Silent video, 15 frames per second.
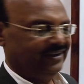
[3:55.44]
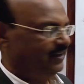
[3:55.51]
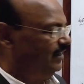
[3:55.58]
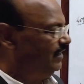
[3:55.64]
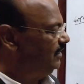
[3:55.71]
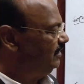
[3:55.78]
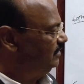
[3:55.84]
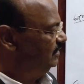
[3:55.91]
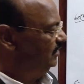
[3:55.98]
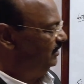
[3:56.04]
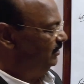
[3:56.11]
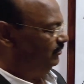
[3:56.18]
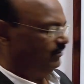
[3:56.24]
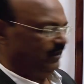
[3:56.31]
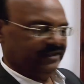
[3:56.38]
Correct?
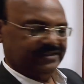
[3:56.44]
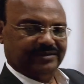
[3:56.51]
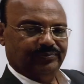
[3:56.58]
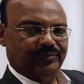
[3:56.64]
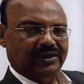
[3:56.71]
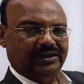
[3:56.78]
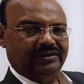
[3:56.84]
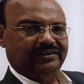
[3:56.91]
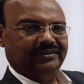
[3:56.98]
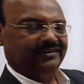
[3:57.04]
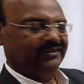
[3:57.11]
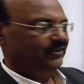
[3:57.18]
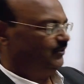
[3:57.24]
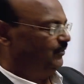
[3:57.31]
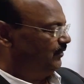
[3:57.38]
Very simple.
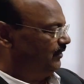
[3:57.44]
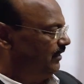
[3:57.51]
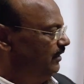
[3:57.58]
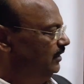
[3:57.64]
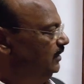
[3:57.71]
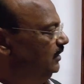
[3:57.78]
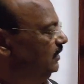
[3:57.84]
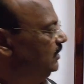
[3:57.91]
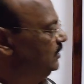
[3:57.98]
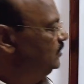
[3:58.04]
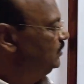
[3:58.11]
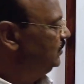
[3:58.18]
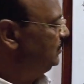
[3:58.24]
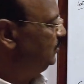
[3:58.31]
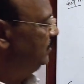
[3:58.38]
Okay.
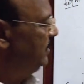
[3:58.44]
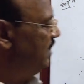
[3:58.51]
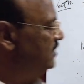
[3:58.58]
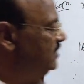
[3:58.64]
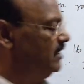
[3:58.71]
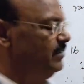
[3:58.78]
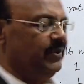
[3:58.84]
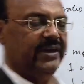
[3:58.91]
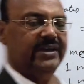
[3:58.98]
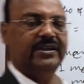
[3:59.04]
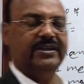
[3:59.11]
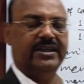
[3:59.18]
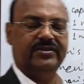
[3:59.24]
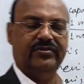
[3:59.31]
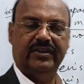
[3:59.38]
So students, remain in
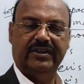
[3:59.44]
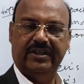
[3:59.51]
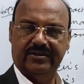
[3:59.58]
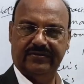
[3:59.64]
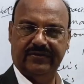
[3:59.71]
touch with these